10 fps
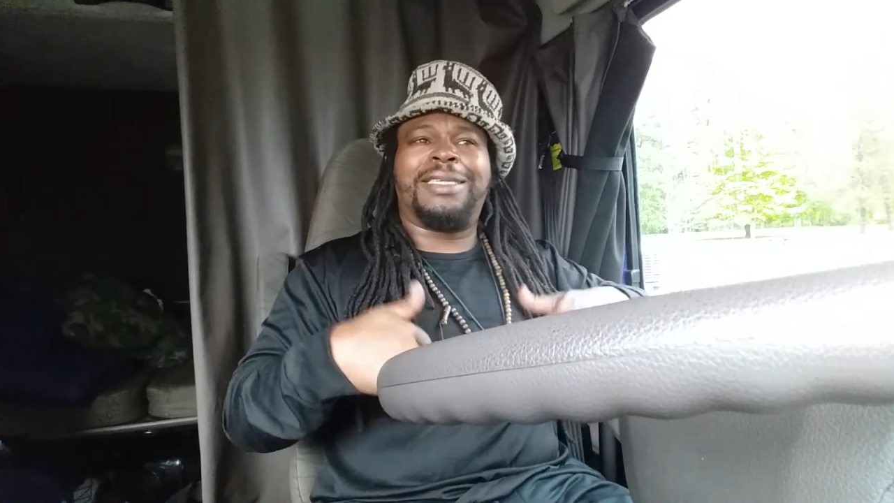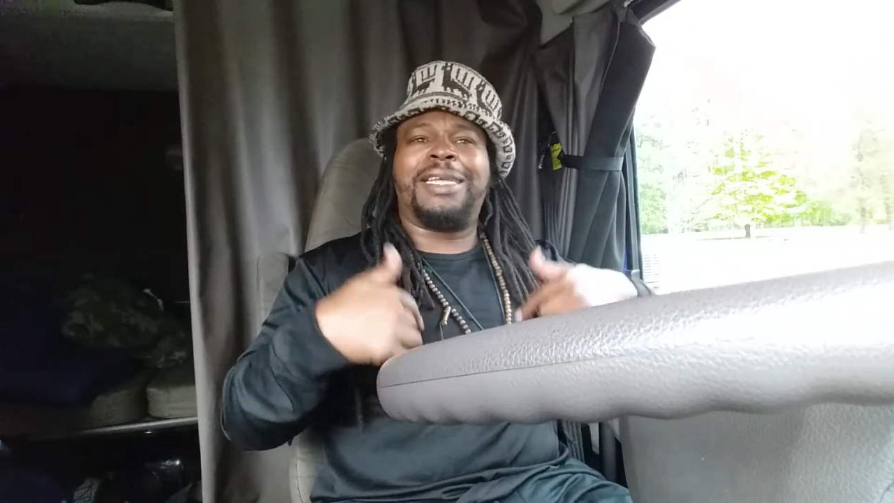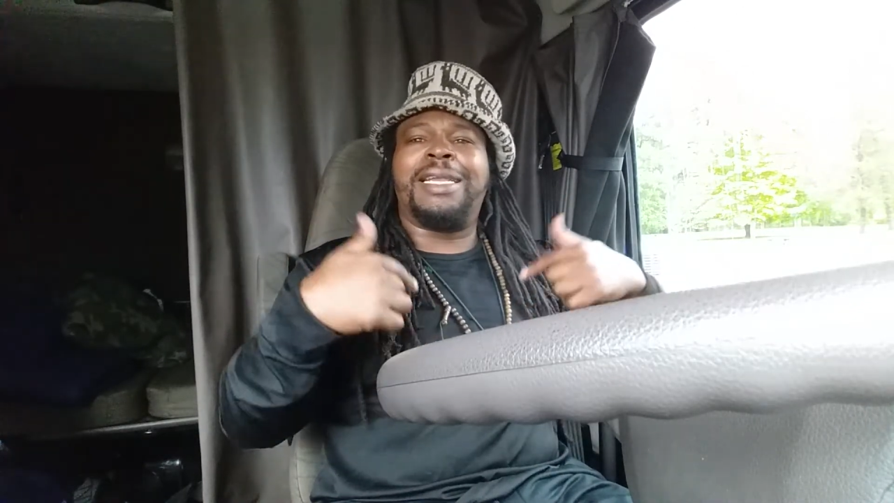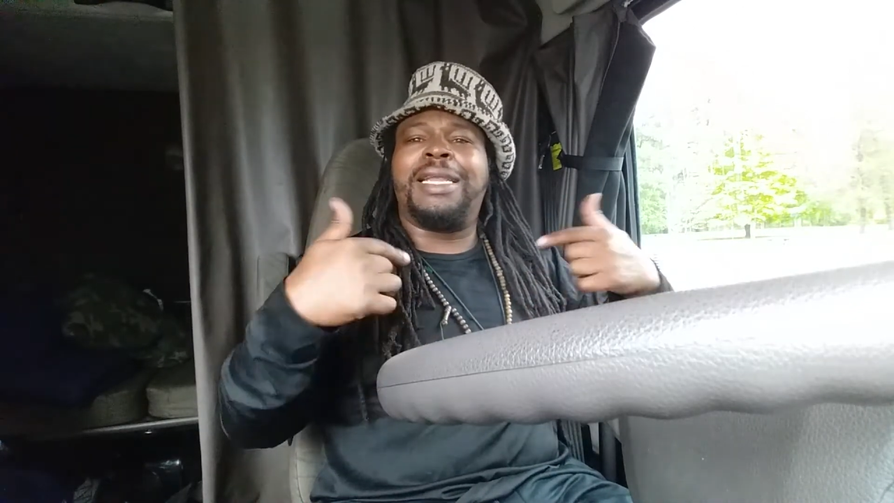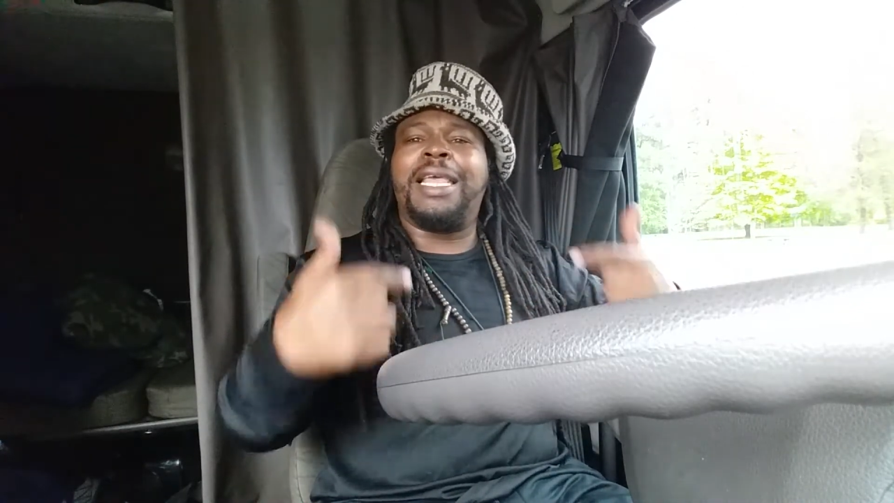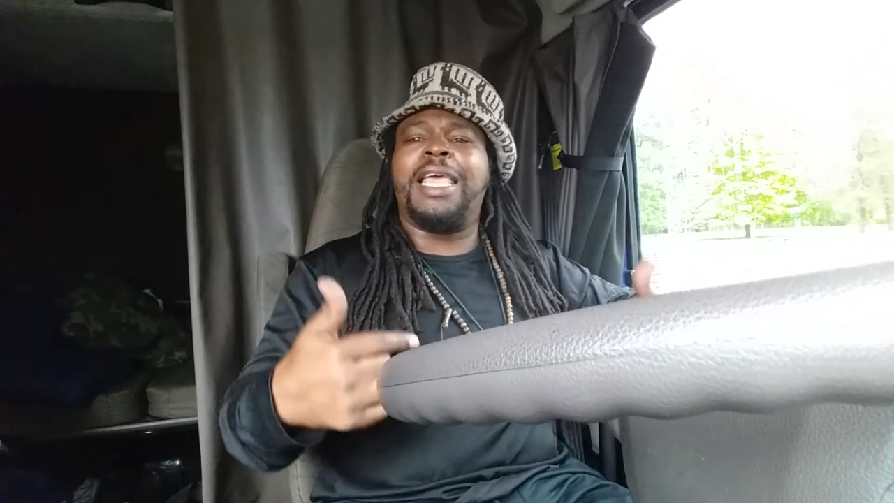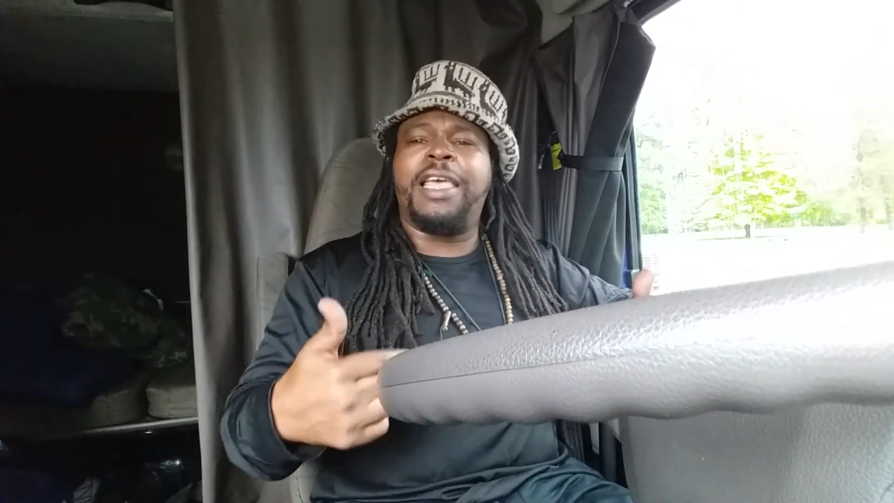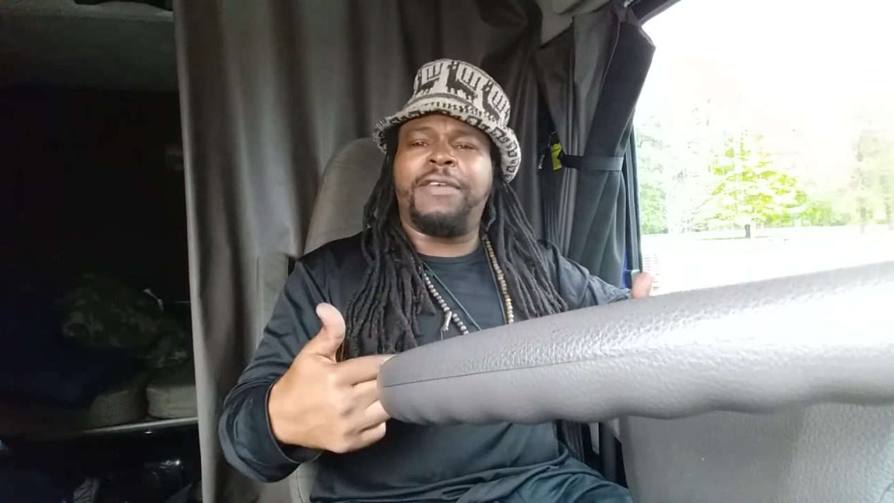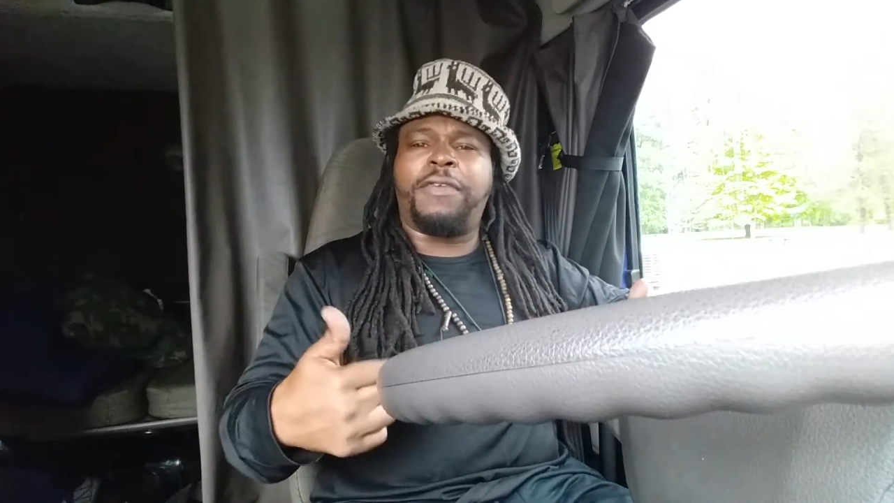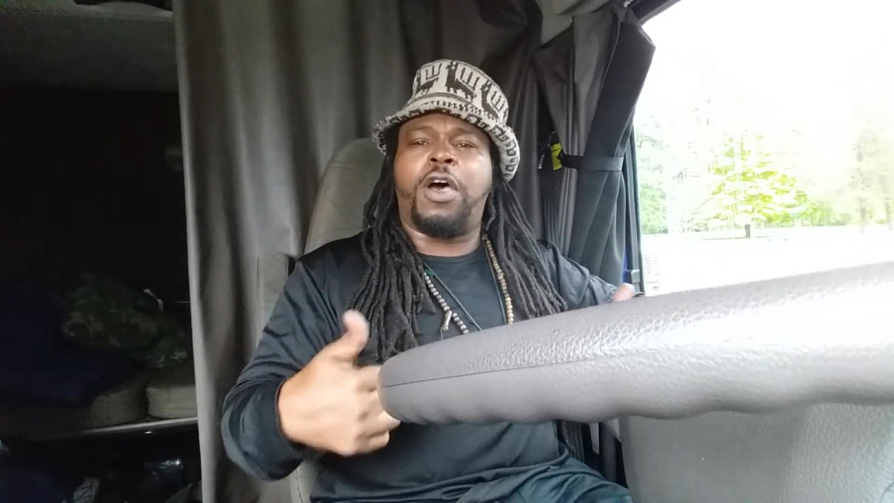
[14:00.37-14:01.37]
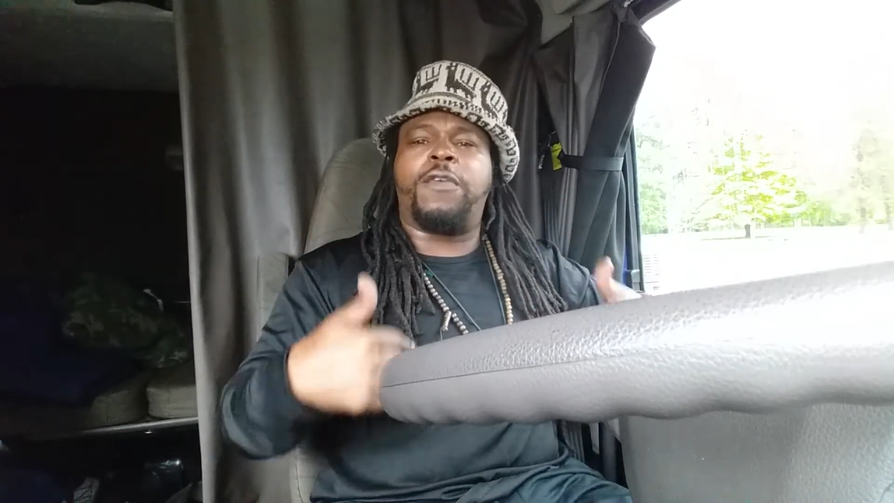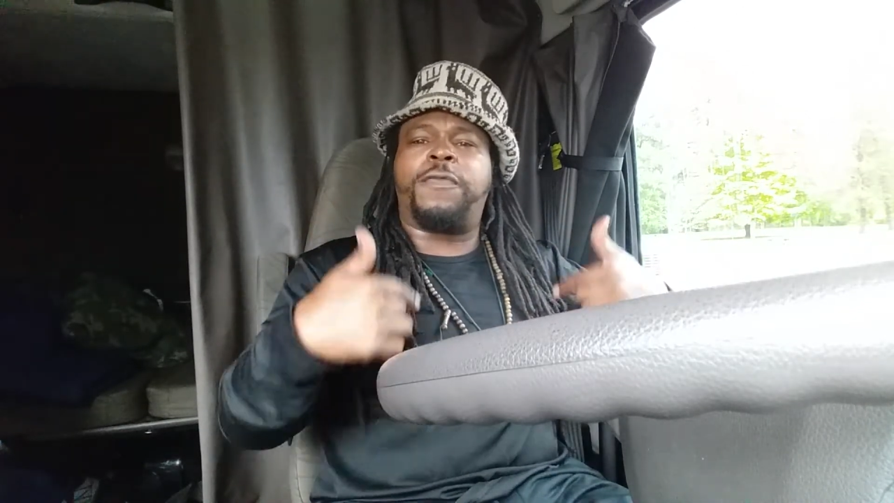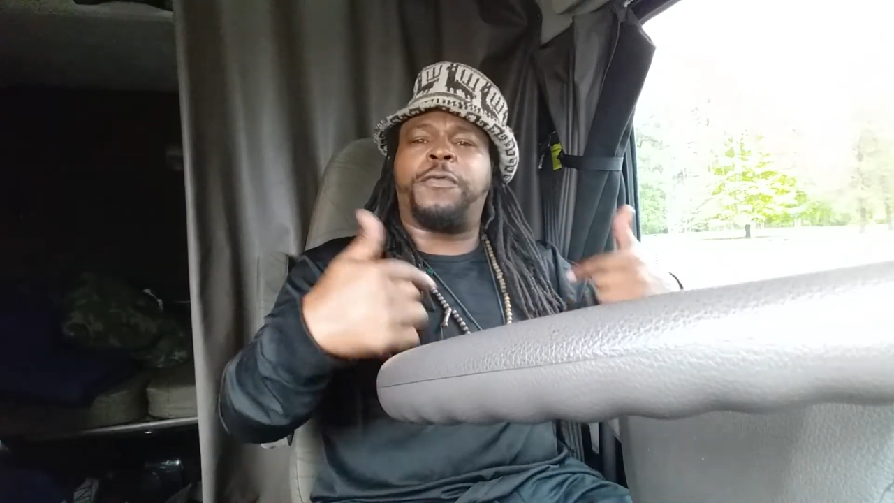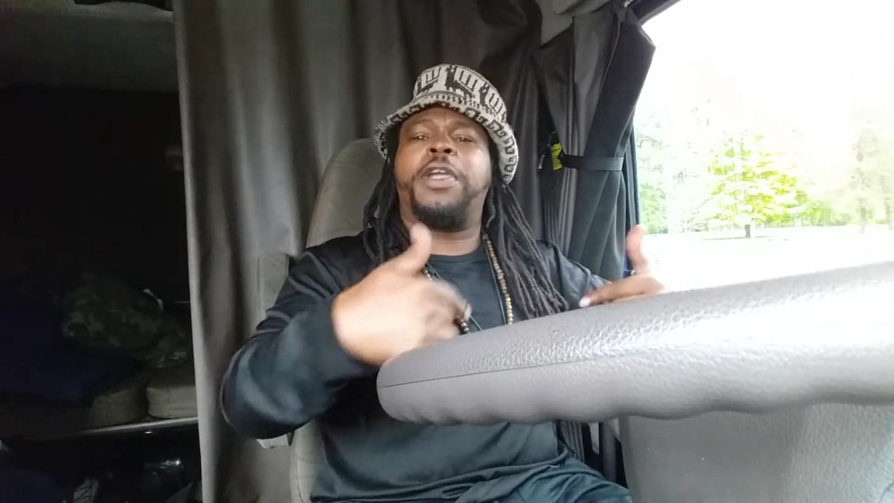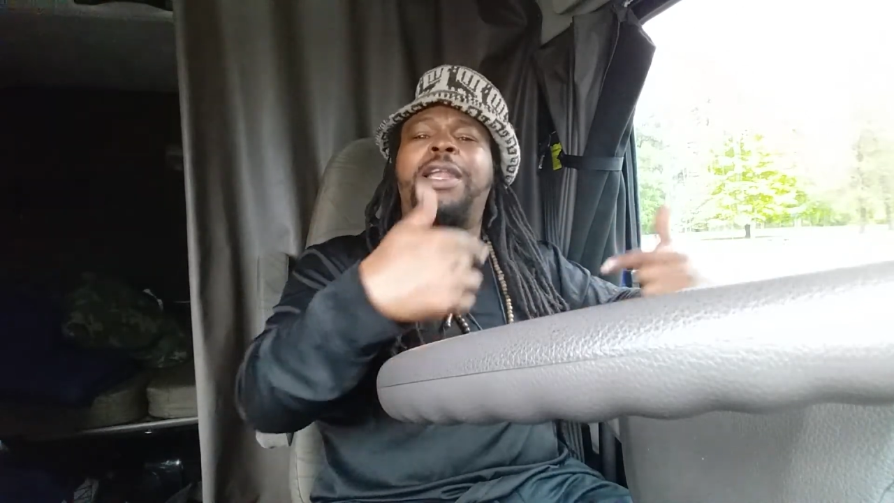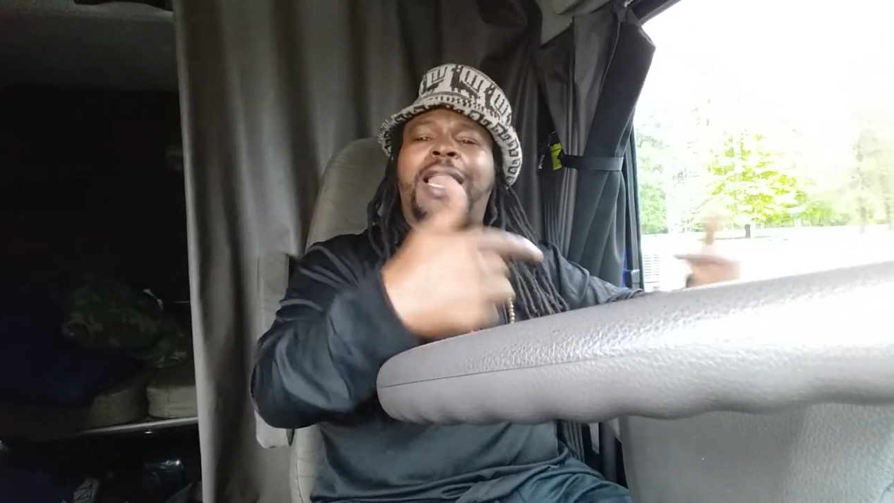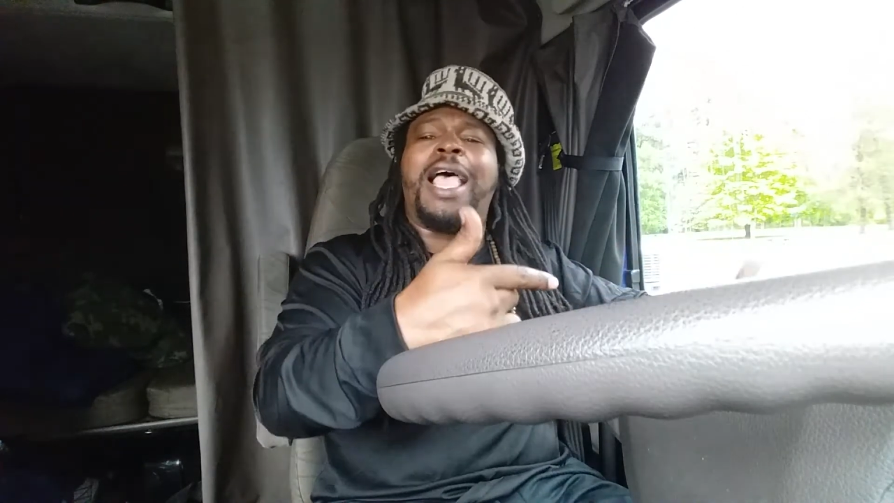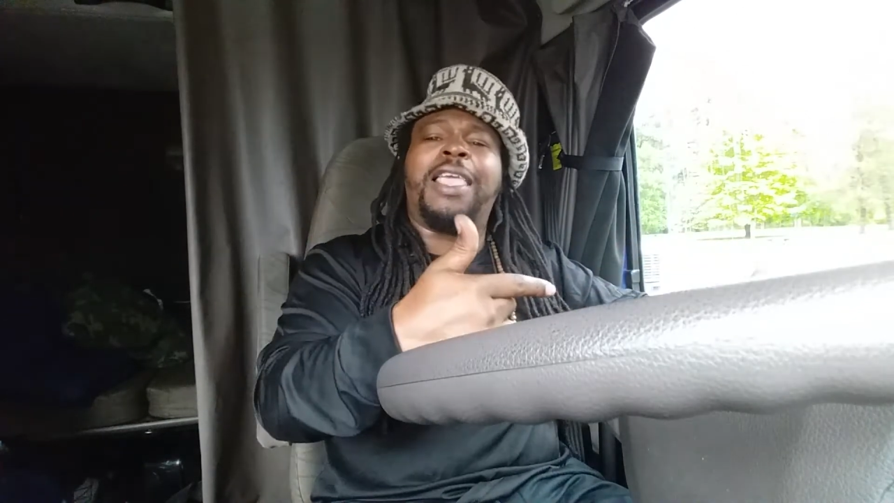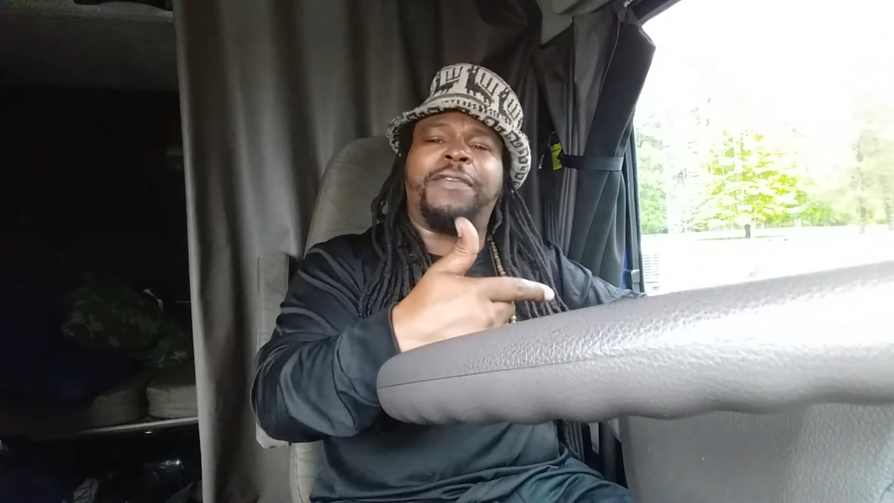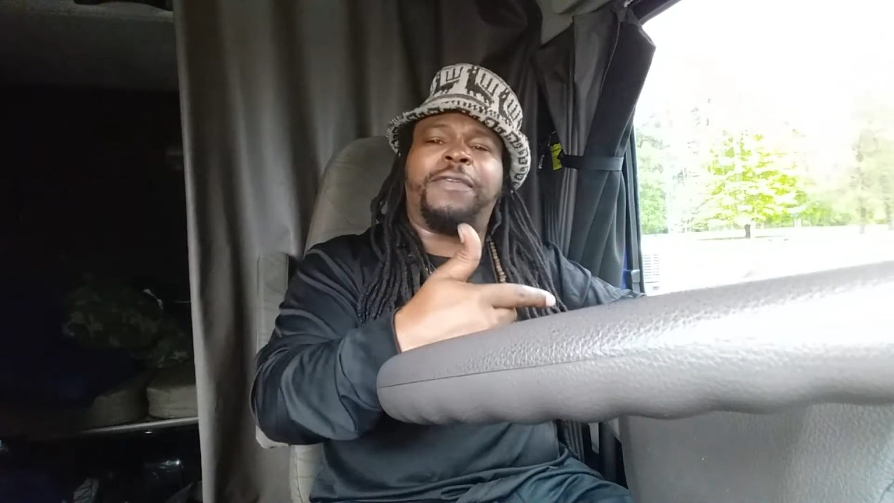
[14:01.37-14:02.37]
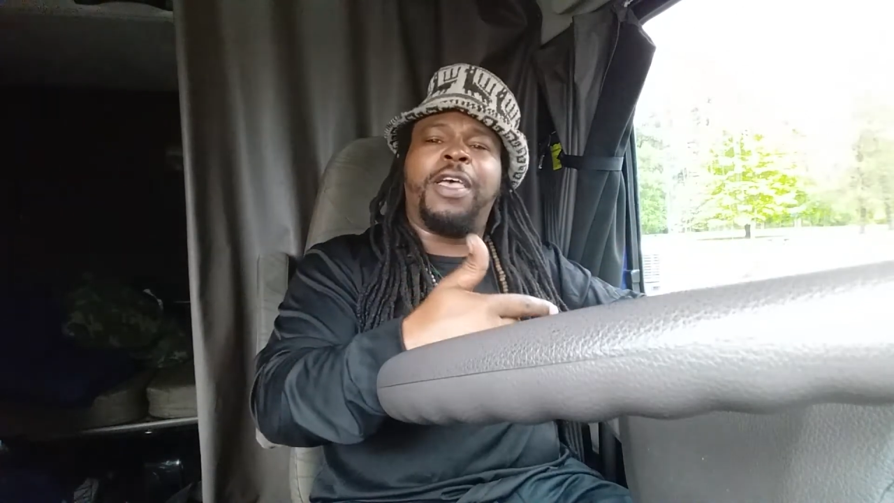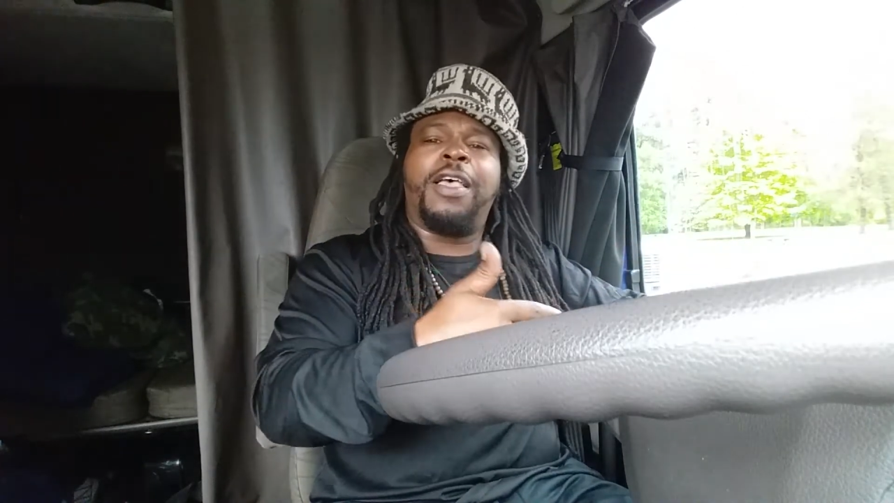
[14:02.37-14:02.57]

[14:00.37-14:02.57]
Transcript: to live a free life